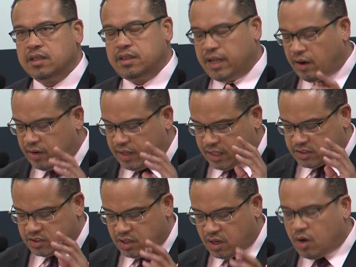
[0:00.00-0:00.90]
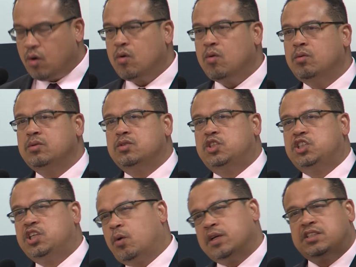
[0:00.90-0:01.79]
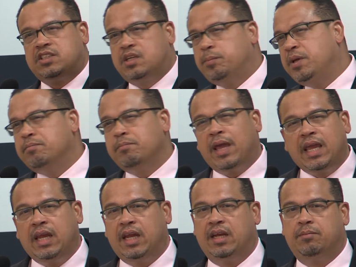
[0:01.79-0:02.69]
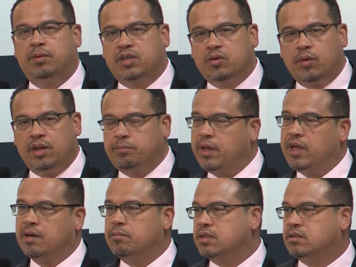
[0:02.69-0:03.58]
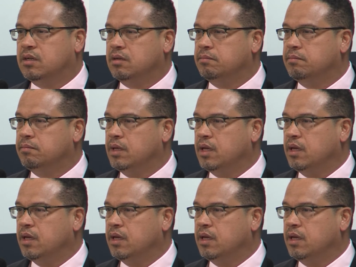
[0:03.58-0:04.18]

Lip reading: there is no choice to be made between being a Muslim